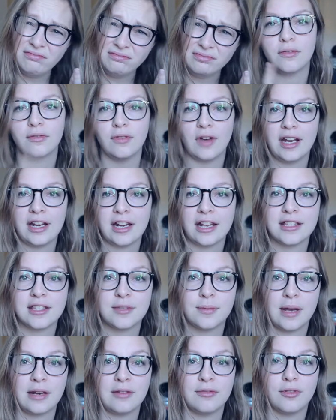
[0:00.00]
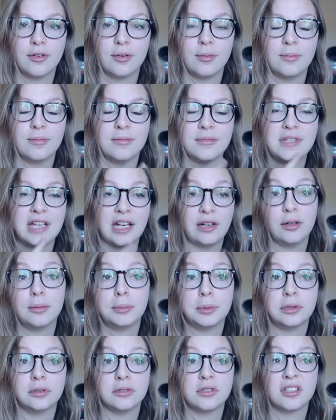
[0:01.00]
Finance went from
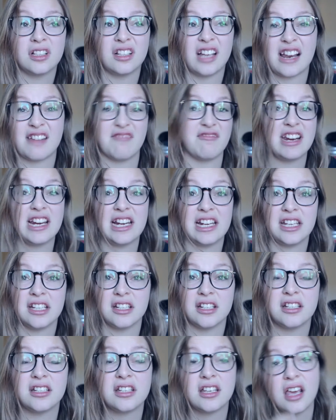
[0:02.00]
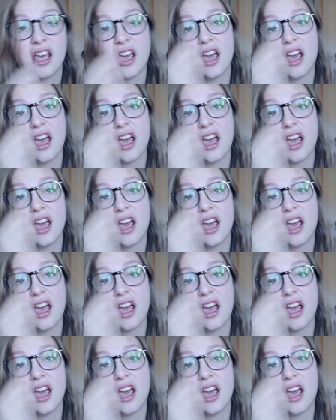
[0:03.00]
terrible to like really good.